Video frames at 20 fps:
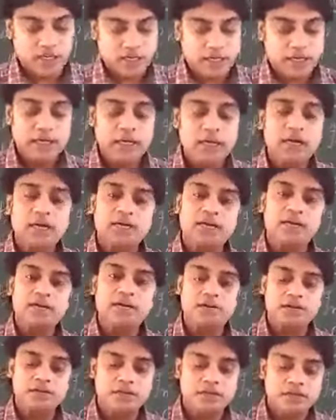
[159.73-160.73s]
India
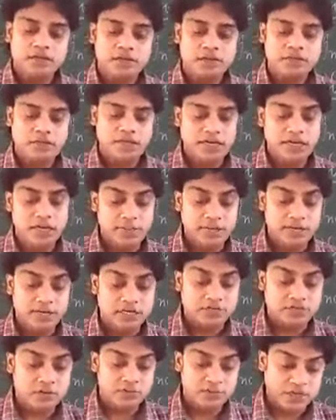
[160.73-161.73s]
had
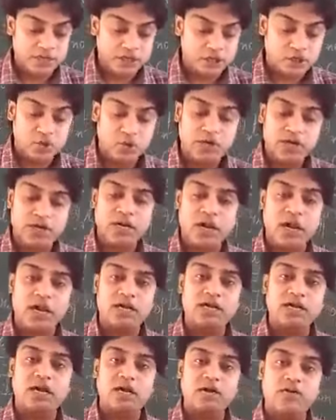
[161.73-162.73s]
independence from British rule in
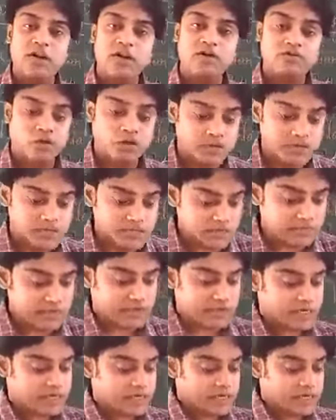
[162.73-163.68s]
1947.